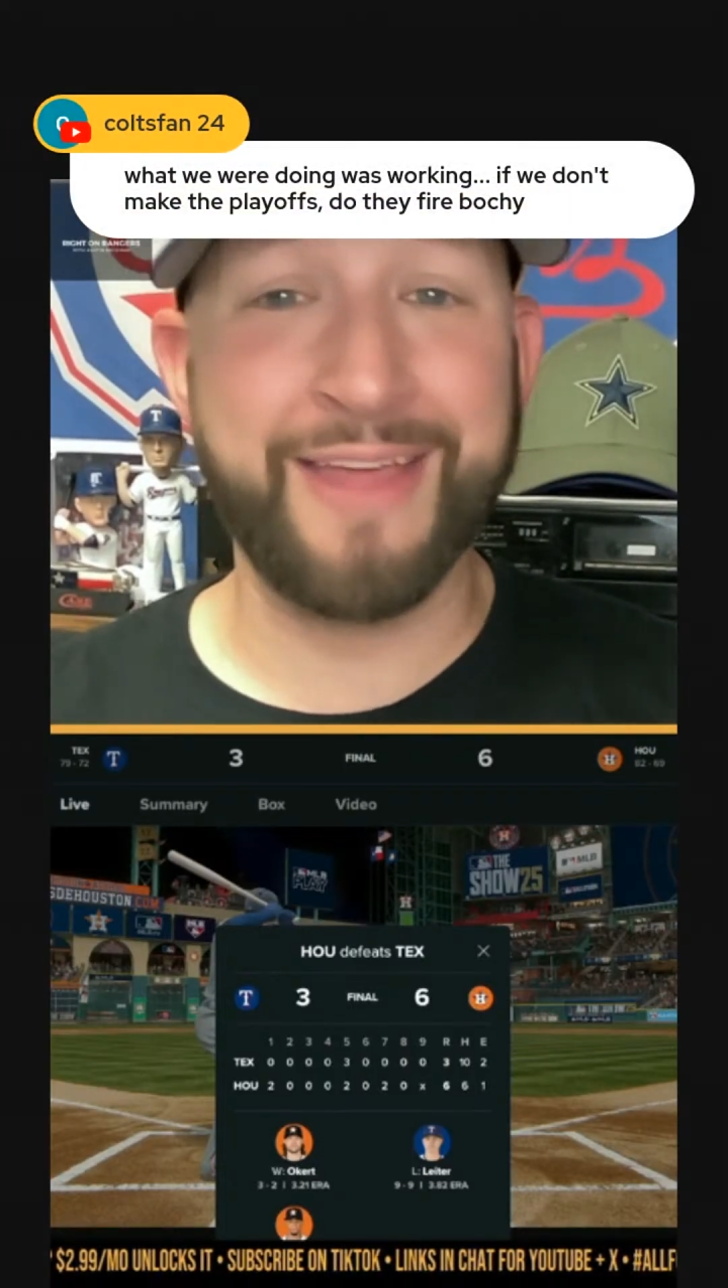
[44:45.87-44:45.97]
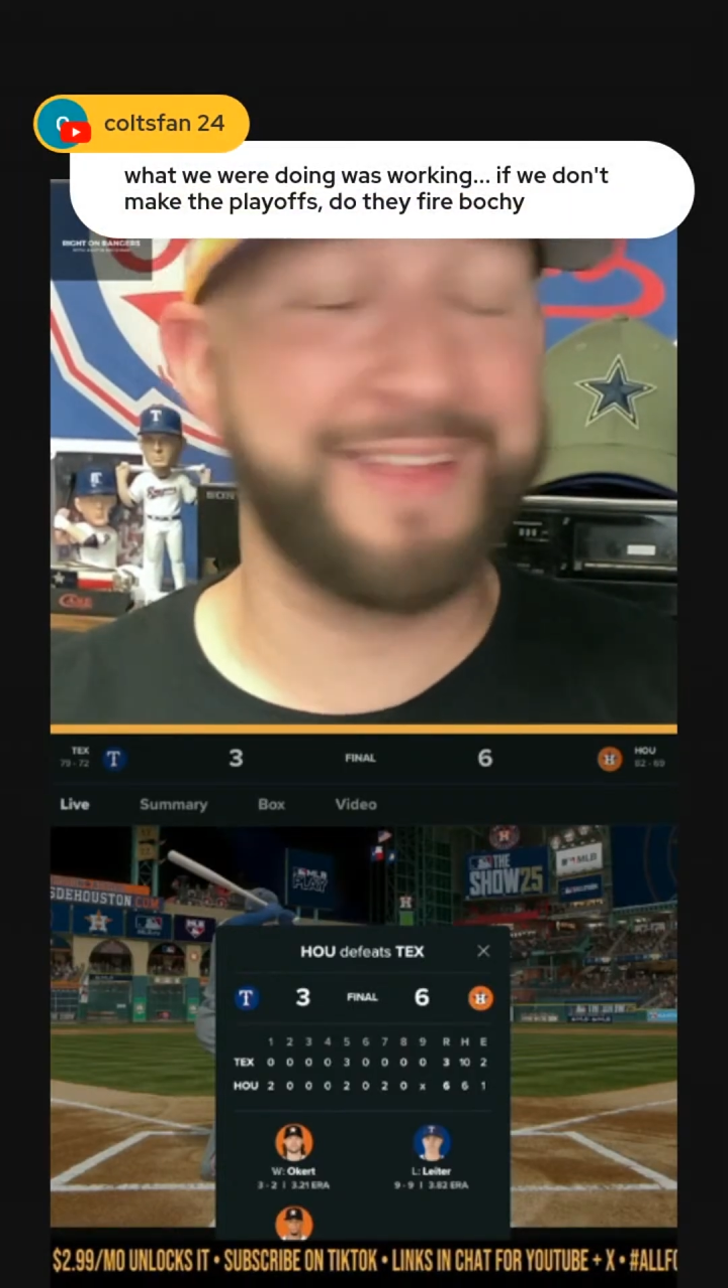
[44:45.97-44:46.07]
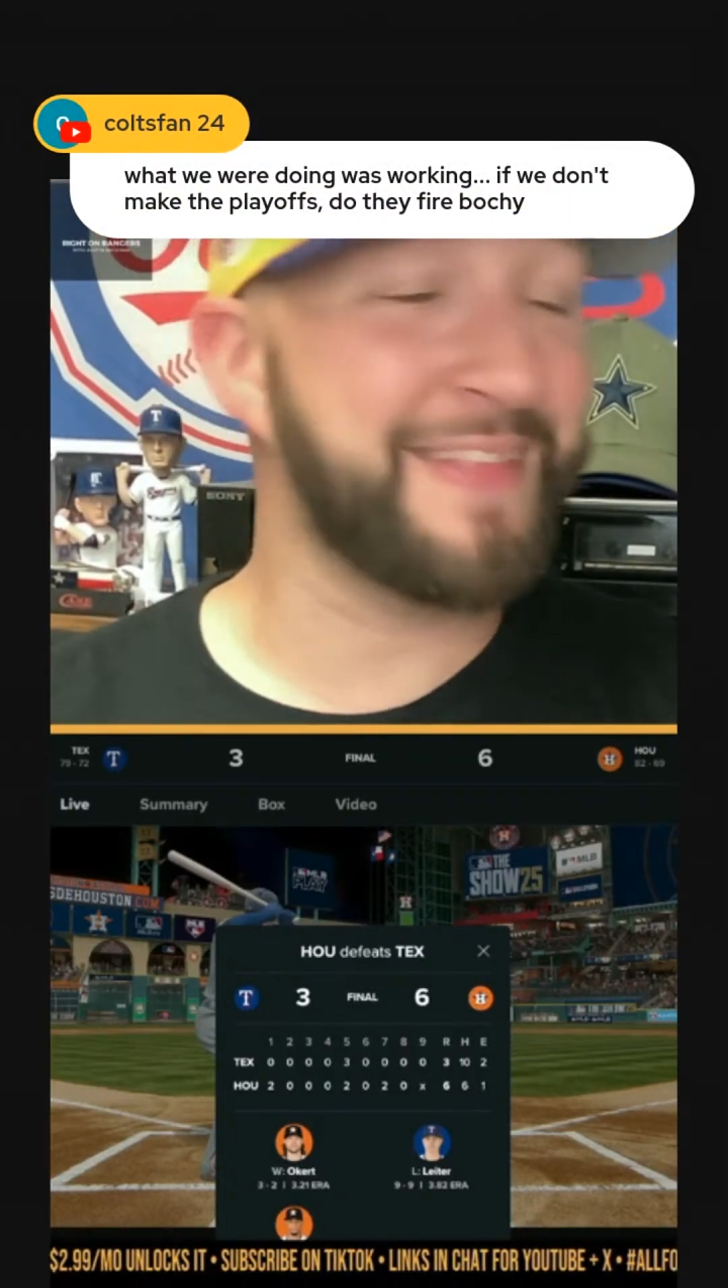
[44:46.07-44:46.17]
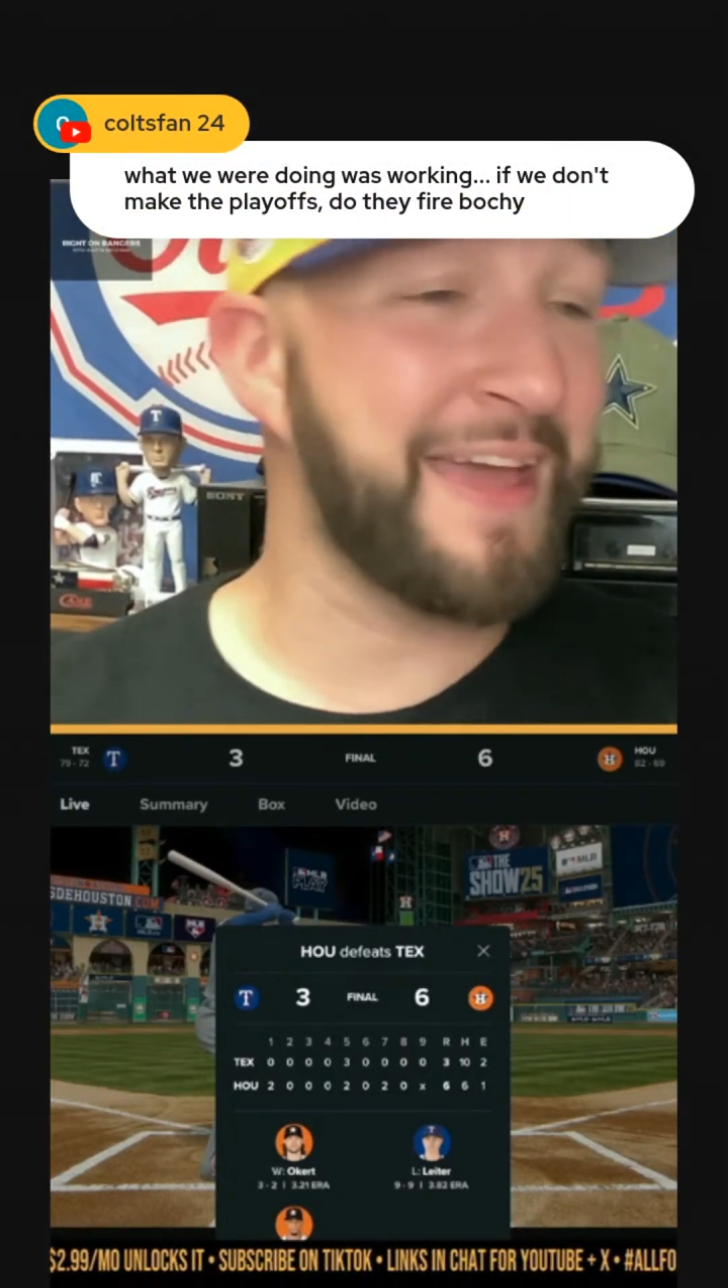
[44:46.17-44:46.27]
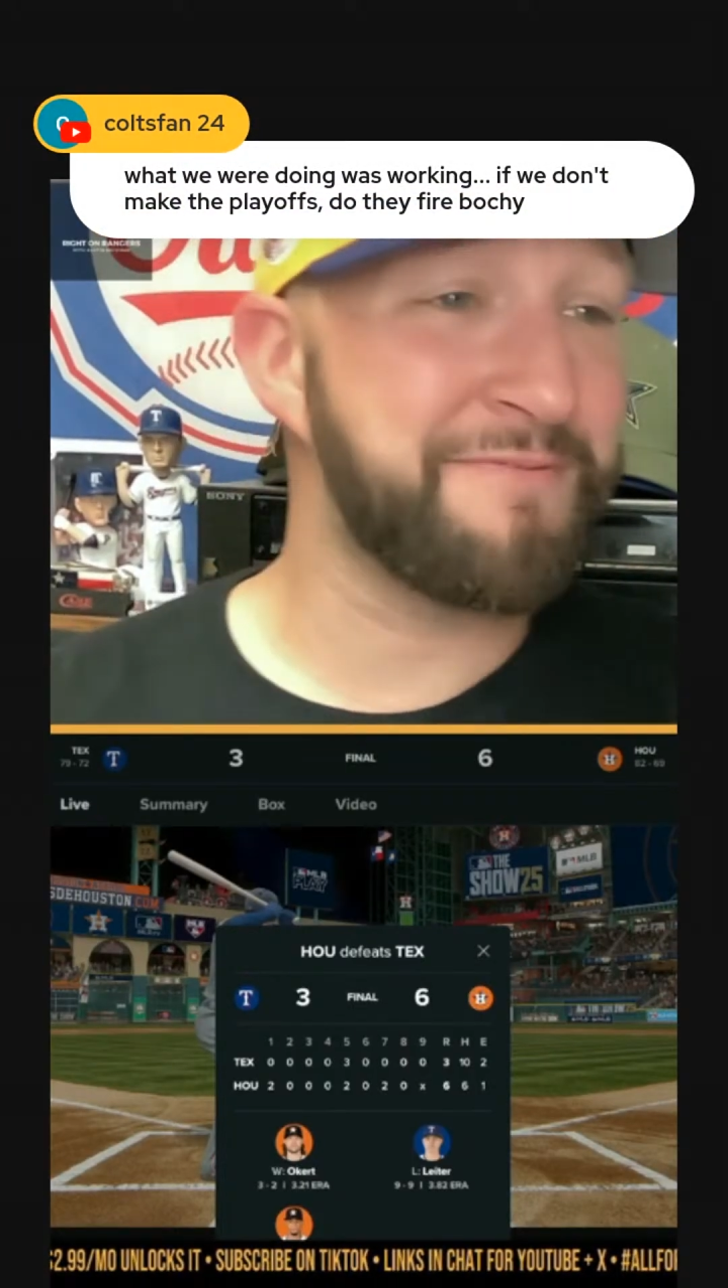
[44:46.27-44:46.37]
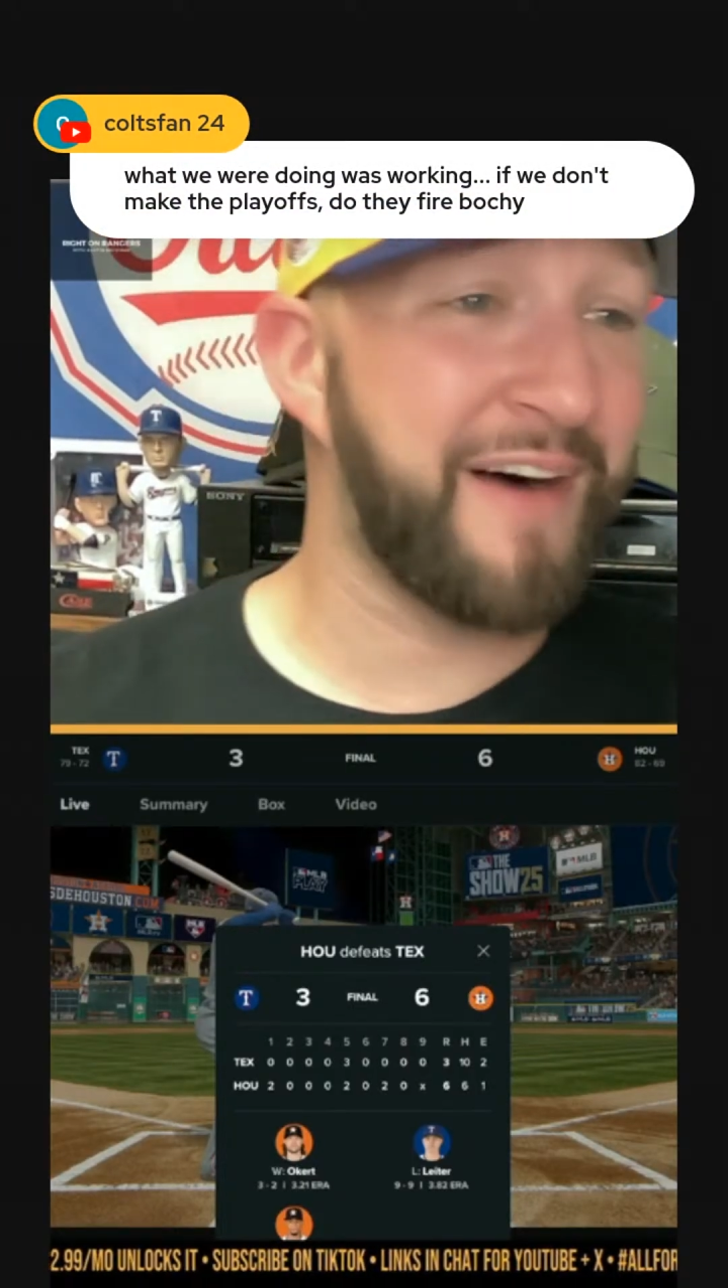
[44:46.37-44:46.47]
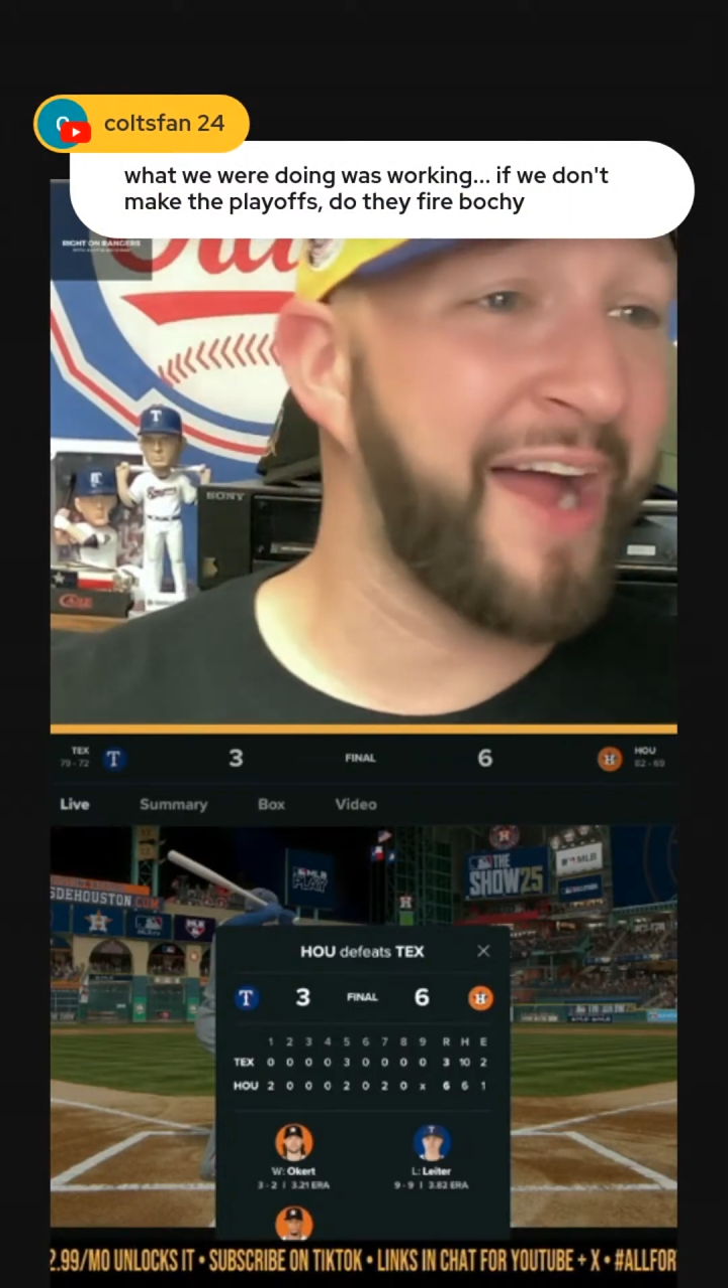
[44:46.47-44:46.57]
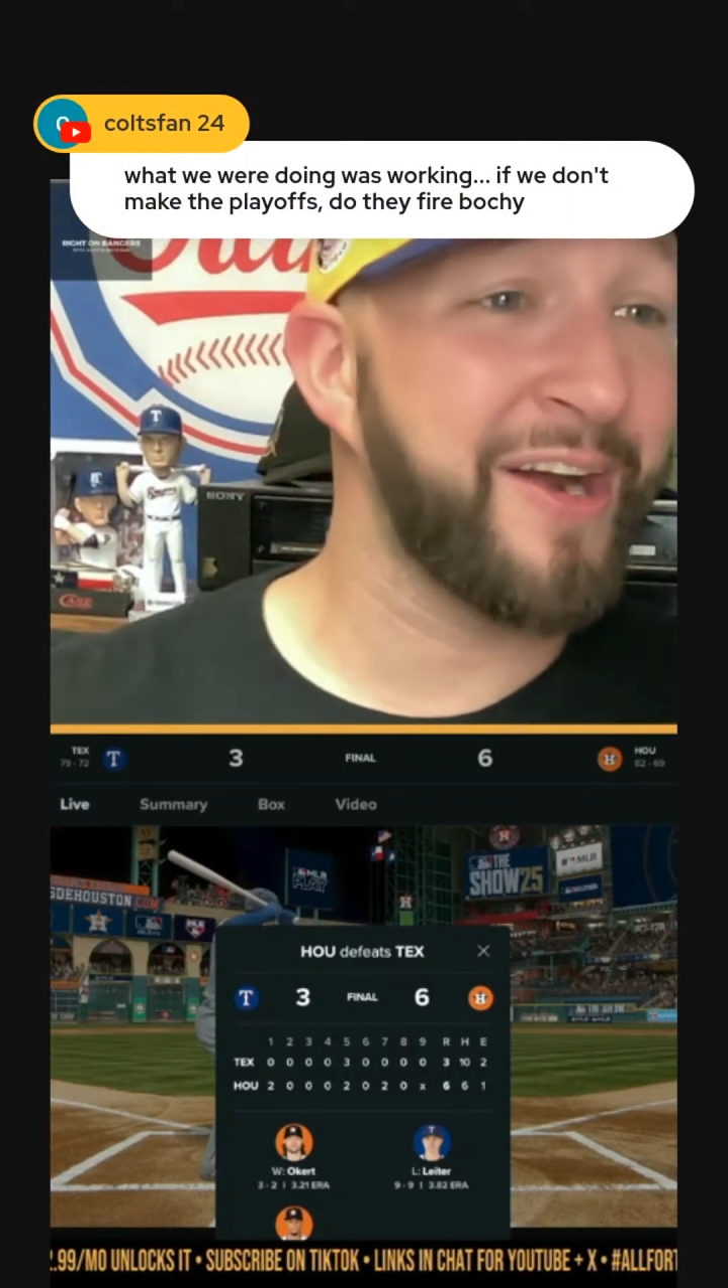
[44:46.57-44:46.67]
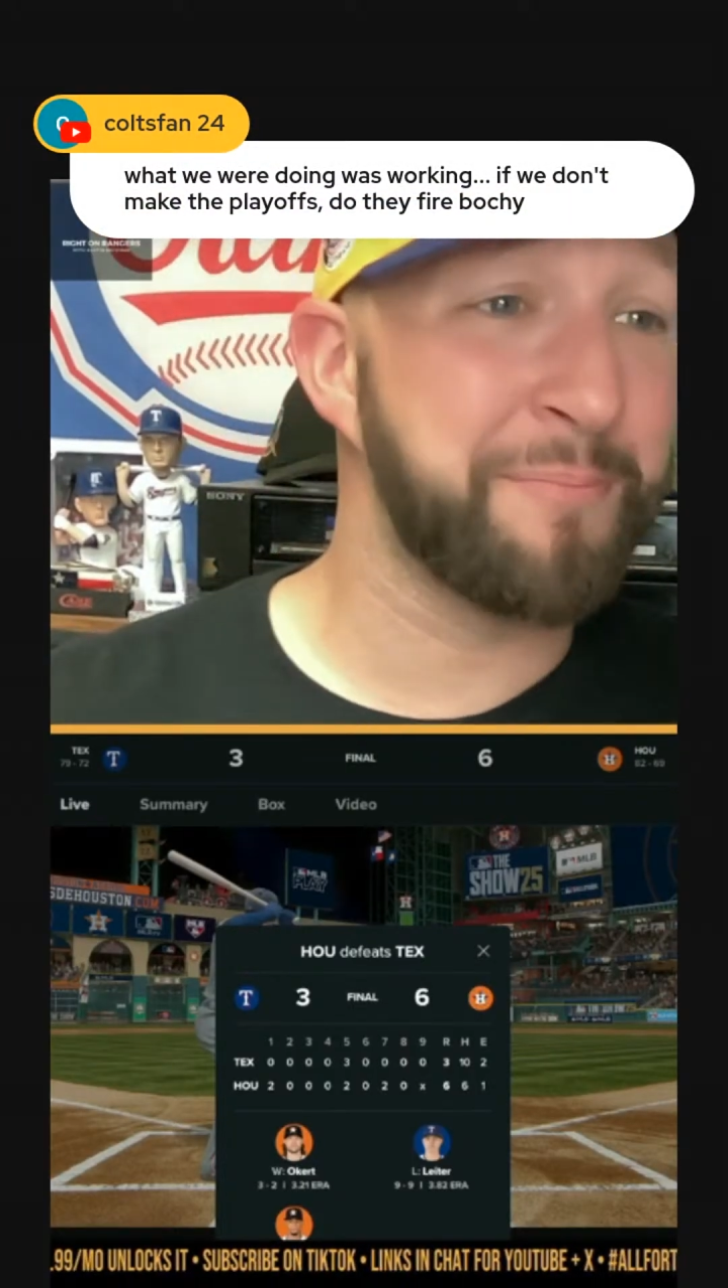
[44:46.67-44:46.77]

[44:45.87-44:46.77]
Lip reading: that they fire